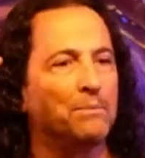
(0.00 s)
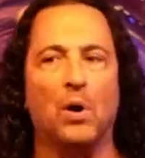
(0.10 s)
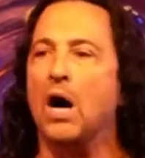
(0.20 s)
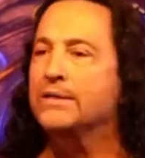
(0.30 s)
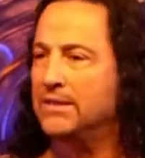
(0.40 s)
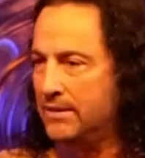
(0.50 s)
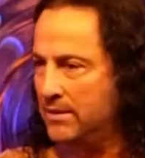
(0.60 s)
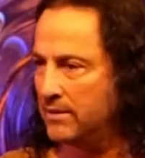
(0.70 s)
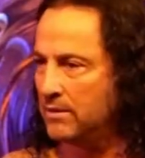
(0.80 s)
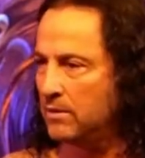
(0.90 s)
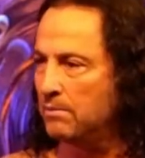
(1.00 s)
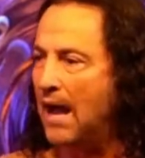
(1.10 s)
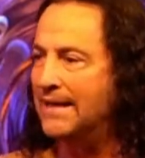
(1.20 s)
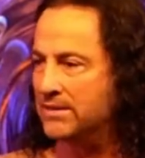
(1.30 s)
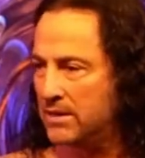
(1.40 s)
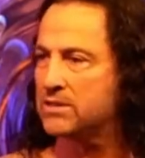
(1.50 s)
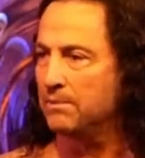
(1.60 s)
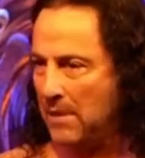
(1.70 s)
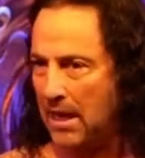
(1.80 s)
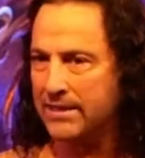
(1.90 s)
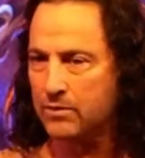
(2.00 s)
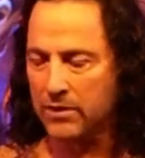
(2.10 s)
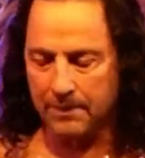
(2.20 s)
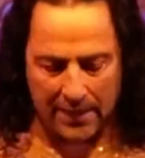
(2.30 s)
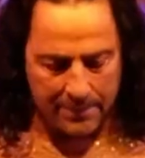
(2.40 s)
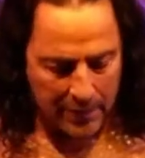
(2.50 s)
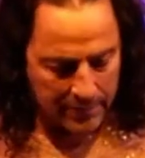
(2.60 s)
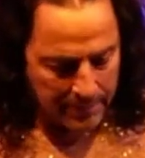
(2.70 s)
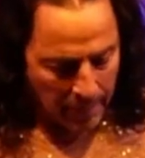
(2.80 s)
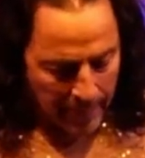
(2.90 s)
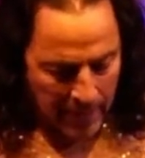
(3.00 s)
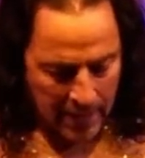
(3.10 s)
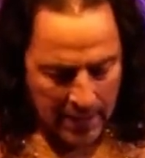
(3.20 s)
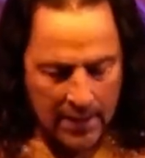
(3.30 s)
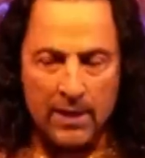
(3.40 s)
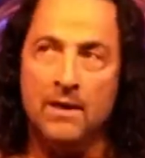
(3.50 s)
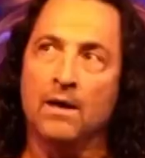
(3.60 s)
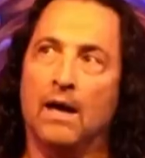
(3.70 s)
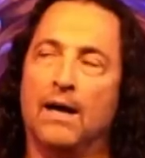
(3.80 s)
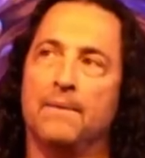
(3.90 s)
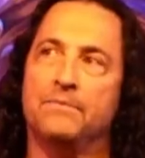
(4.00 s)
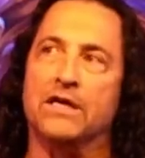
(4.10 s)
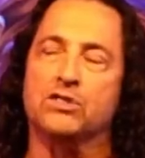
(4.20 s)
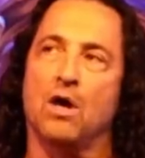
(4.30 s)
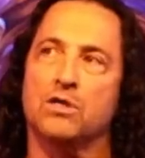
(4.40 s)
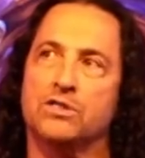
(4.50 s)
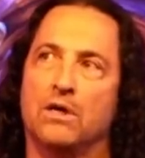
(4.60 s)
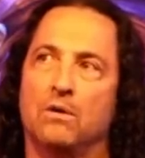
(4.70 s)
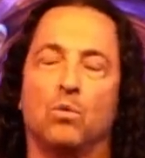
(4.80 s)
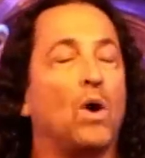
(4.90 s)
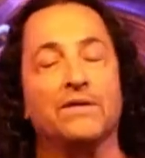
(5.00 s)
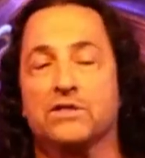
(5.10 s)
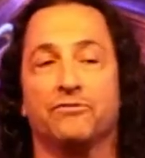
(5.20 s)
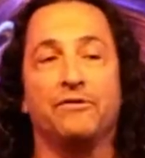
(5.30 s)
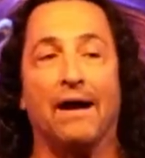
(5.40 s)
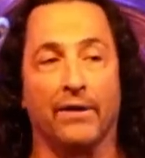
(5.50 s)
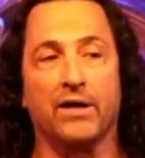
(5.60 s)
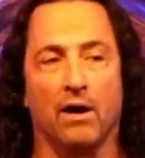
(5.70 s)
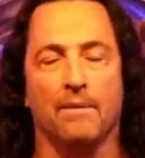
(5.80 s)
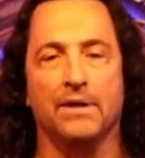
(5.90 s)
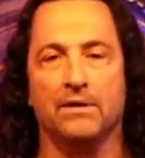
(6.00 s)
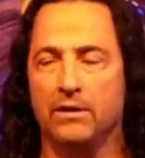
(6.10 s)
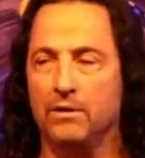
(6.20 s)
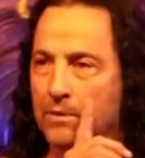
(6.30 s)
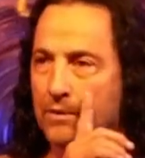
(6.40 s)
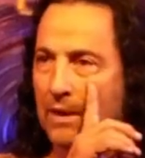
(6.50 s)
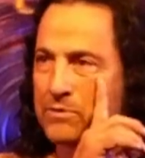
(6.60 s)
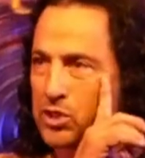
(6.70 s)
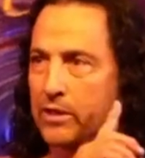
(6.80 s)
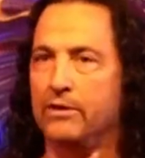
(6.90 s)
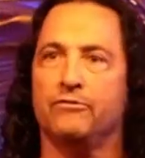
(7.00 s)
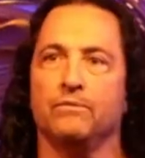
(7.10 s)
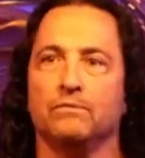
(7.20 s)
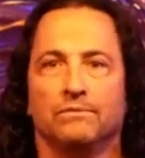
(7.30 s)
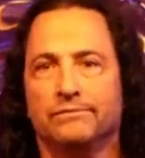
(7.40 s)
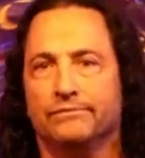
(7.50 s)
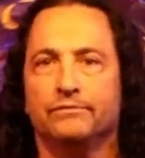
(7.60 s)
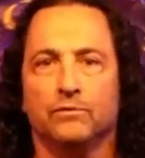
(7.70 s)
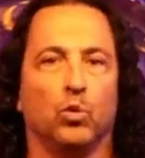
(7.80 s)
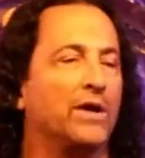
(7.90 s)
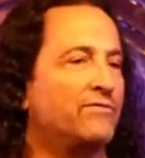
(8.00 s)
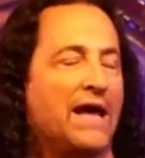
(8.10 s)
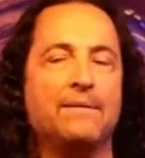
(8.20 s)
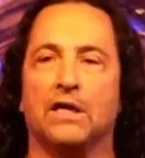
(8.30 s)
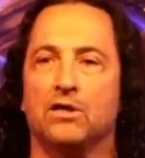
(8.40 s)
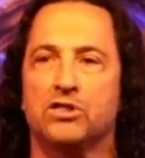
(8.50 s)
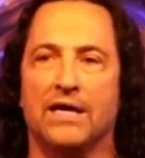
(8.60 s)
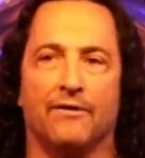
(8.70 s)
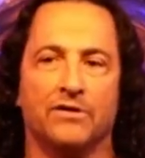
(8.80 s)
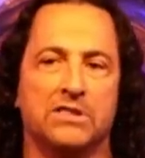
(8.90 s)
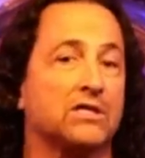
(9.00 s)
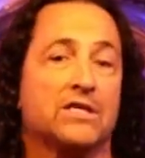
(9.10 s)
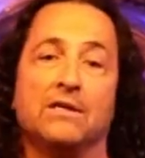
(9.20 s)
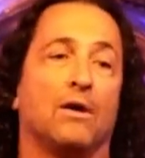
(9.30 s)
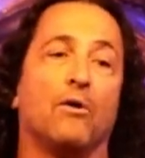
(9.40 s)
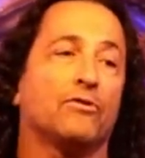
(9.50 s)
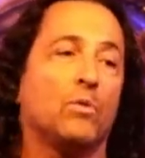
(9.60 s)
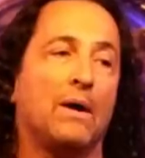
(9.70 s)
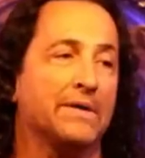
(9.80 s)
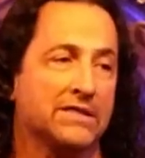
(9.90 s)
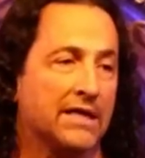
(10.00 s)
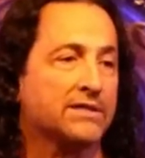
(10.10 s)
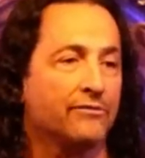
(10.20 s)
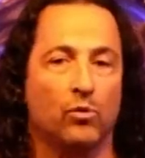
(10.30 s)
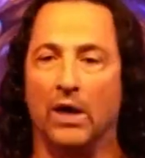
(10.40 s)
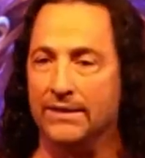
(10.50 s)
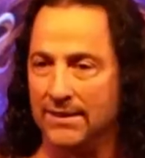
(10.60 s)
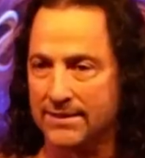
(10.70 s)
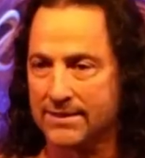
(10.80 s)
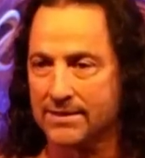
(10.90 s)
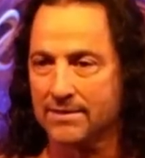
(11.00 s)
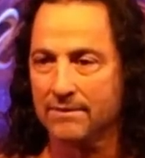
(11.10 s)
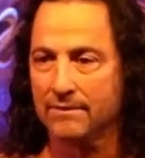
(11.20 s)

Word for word: bonded, mind to mind with people. Um, there's also one that's very common. You, I'm sure you would have named it yourself is there's an overwhelming sense of oneness.